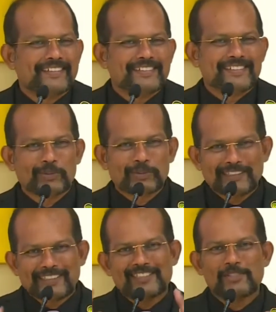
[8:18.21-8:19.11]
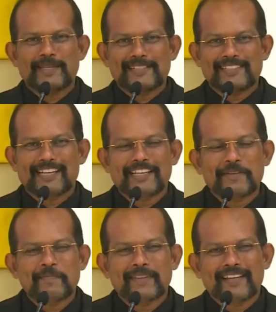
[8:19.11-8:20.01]
South Indians
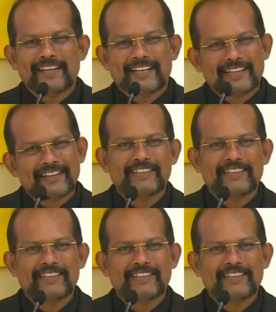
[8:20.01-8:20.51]
basically, and